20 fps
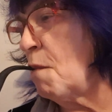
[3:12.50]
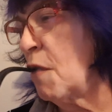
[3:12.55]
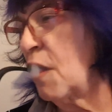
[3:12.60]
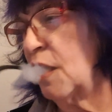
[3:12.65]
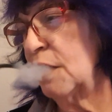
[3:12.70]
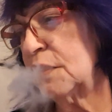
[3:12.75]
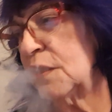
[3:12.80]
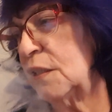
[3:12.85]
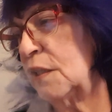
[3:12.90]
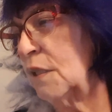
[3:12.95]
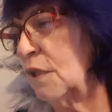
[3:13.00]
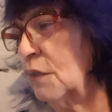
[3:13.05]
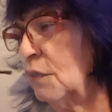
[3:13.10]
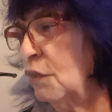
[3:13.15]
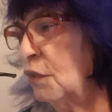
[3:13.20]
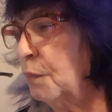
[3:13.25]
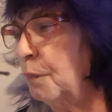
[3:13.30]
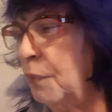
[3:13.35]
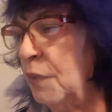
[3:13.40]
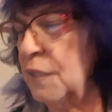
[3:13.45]
It's an
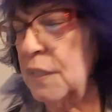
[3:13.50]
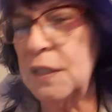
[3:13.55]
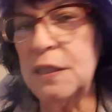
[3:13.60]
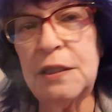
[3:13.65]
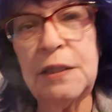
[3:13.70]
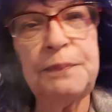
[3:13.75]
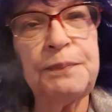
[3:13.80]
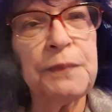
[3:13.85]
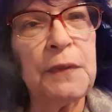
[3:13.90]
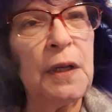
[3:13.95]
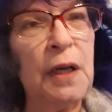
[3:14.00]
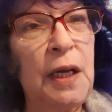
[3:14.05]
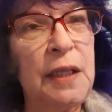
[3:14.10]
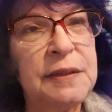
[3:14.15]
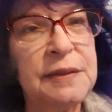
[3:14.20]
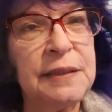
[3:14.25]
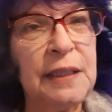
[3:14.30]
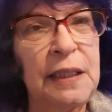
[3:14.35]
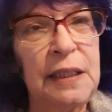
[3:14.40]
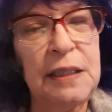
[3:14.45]
English blend.
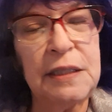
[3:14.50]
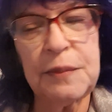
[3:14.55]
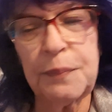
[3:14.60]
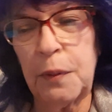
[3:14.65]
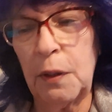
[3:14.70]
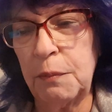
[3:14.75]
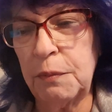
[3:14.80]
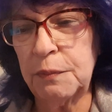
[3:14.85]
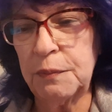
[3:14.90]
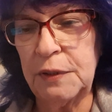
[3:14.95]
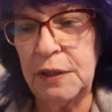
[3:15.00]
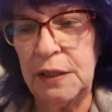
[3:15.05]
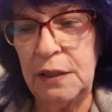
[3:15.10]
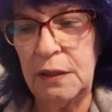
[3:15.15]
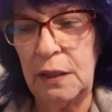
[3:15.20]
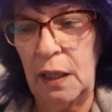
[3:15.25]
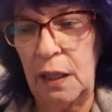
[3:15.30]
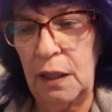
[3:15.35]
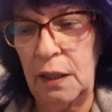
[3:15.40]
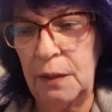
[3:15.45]
I'd say it's
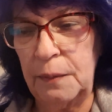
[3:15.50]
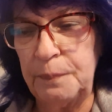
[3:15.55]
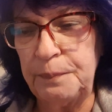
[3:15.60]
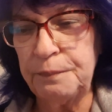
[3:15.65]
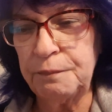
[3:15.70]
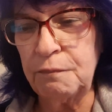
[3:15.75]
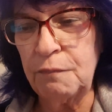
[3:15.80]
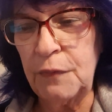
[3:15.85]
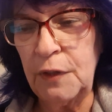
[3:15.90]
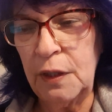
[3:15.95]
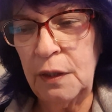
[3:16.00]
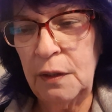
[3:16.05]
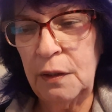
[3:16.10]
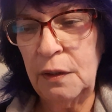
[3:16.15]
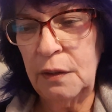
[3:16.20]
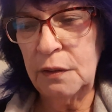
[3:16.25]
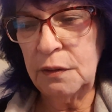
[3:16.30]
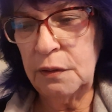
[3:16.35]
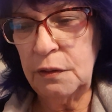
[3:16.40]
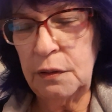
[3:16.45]
probably
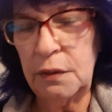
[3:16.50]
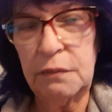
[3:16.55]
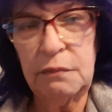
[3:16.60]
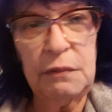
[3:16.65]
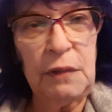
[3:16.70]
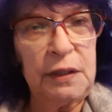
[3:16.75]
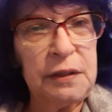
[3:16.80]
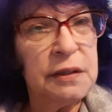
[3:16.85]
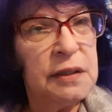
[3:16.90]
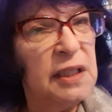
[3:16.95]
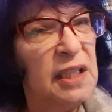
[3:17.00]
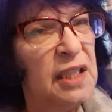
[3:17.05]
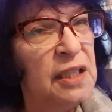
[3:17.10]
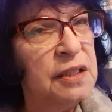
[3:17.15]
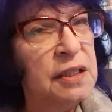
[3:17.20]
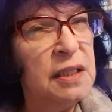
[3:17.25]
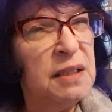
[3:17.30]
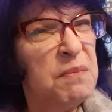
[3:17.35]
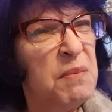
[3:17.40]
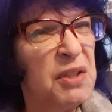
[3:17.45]
like the
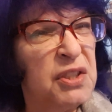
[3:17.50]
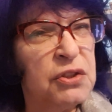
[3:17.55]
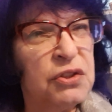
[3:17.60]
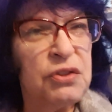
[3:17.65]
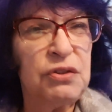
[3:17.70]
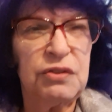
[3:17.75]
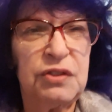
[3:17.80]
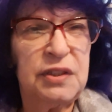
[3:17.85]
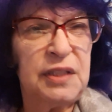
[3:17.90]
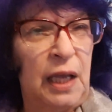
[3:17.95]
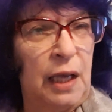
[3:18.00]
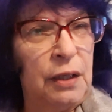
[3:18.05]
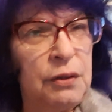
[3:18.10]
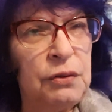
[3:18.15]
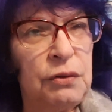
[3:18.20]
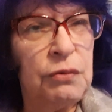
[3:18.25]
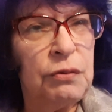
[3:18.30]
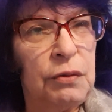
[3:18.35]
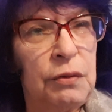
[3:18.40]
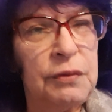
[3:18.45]
London Mixture
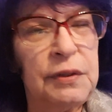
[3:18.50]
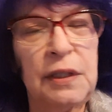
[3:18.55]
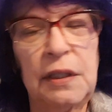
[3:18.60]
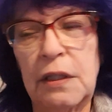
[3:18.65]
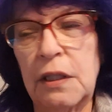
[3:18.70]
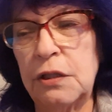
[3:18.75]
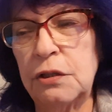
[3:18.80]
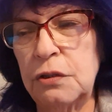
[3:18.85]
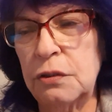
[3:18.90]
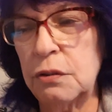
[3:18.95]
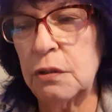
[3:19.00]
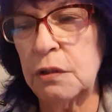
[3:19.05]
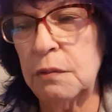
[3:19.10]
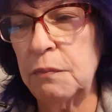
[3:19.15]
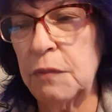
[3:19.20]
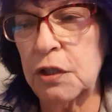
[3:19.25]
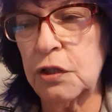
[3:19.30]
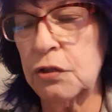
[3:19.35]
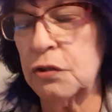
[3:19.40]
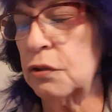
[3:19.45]
Standard or the
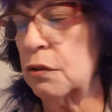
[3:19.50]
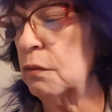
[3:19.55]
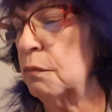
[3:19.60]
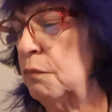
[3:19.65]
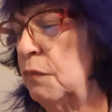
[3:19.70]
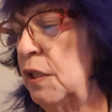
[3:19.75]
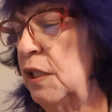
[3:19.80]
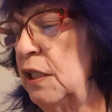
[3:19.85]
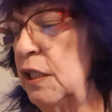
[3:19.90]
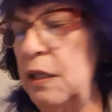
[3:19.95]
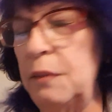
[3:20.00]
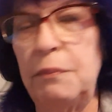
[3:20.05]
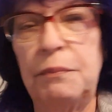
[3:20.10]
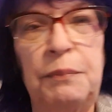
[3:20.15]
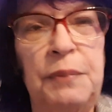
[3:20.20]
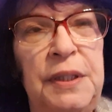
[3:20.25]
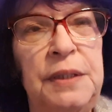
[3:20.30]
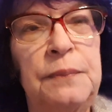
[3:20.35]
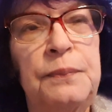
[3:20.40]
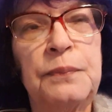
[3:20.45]
London Mixture Medium,
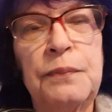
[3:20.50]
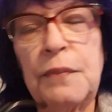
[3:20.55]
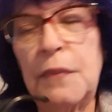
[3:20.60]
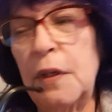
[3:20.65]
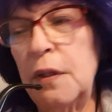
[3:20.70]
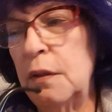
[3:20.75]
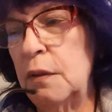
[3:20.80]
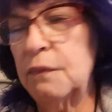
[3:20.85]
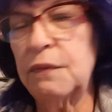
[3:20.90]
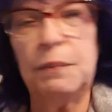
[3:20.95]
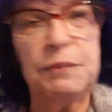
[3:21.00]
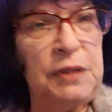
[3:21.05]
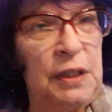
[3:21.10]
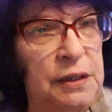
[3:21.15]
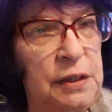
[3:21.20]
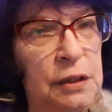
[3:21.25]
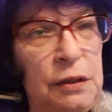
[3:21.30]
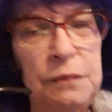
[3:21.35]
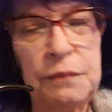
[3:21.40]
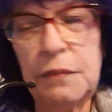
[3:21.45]
but from
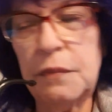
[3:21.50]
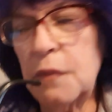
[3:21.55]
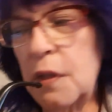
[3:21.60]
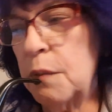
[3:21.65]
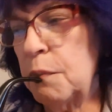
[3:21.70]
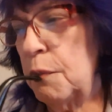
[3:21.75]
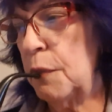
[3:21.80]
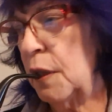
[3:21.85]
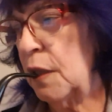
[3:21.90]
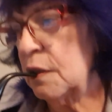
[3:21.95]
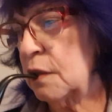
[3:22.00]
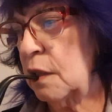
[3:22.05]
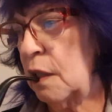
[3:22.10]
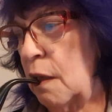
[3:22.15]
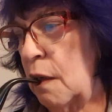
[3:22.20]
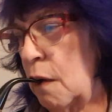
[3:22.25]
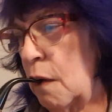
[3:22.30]
Dunhill. But